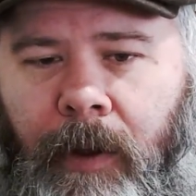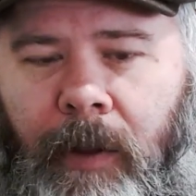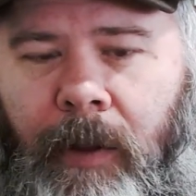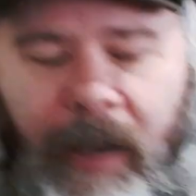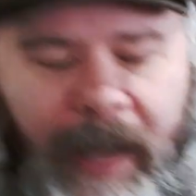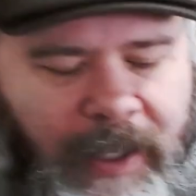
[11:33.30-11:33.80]

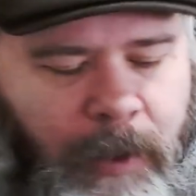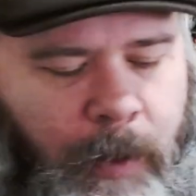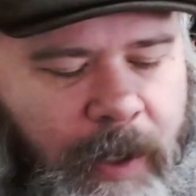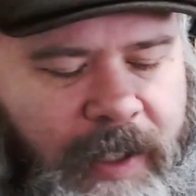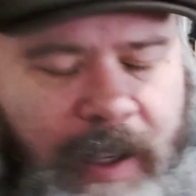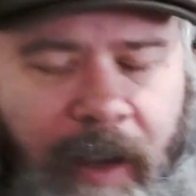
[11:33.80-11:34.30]
The next
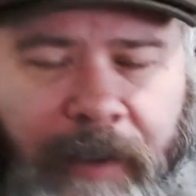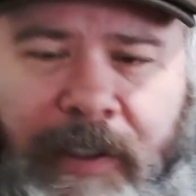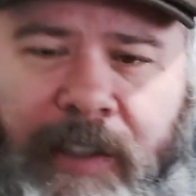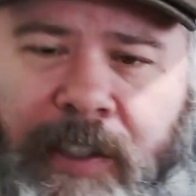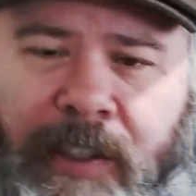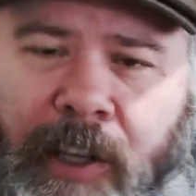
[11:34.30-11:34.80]
one is
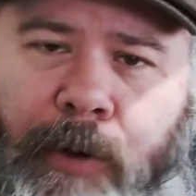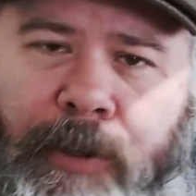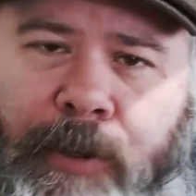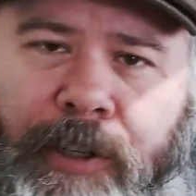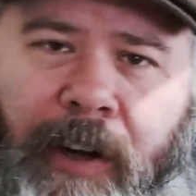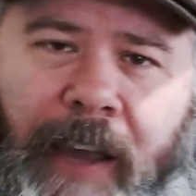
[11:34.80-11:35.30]
self-disclosure.